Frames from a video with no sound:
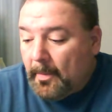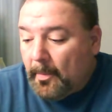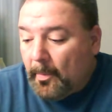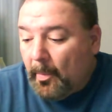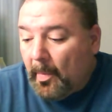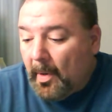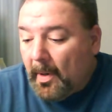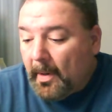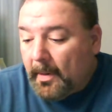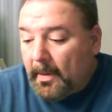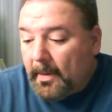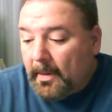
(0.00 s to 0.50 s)

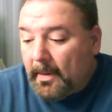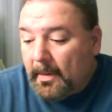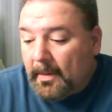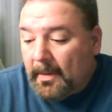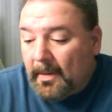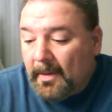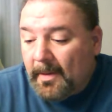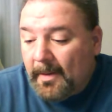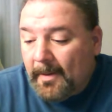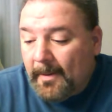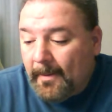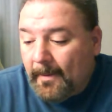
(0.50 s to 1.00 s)
but
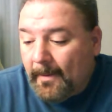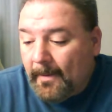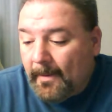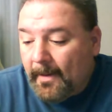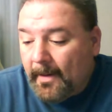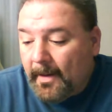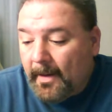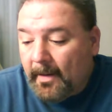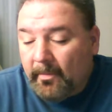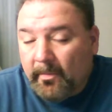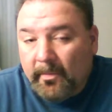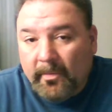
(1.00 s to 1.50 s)
I
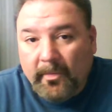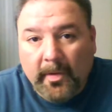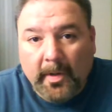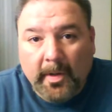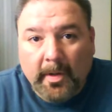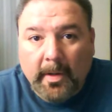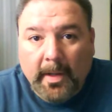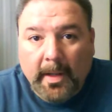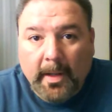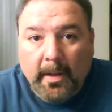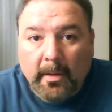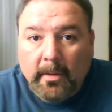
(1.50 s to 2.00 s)
haven't
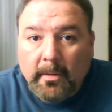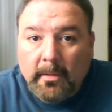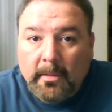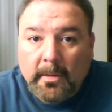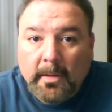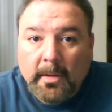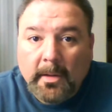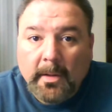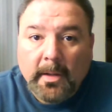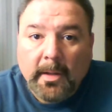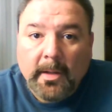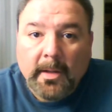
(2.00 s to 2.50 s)
figured out
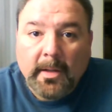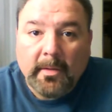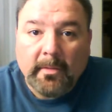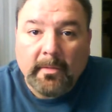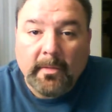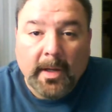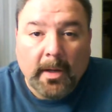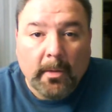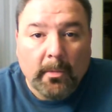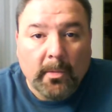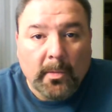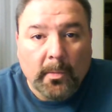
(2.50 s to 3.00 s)
if
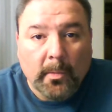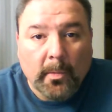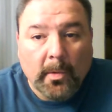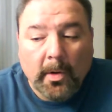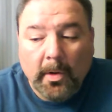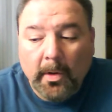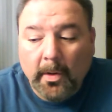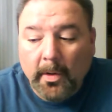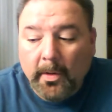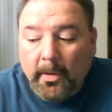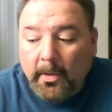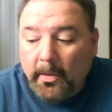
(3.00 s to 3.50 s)
that would
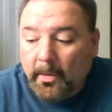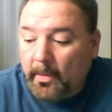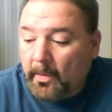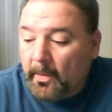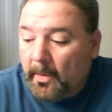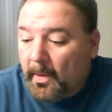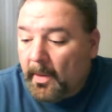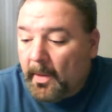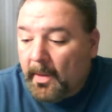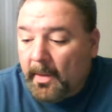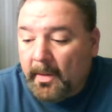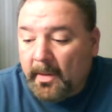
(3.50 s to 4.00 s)
work or
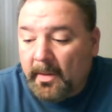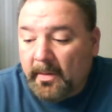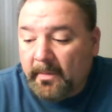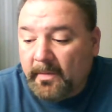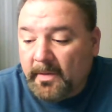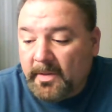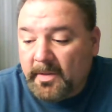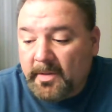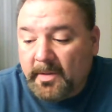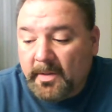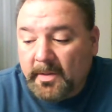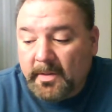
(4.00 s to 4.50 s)
if
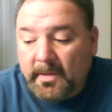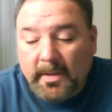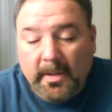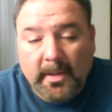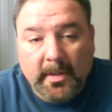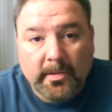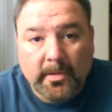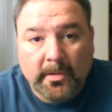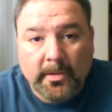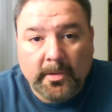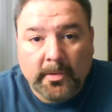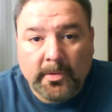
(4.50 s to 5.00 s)
it's just
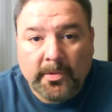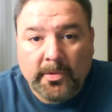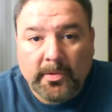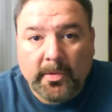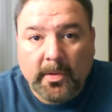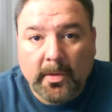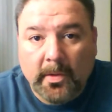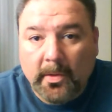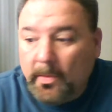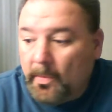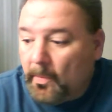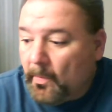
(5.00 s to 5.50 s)
easier to
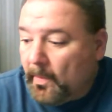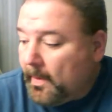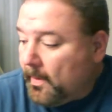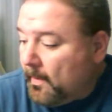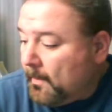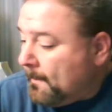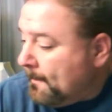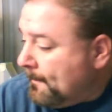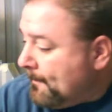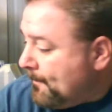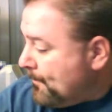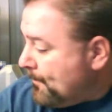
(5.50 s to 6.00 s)
struggle with them.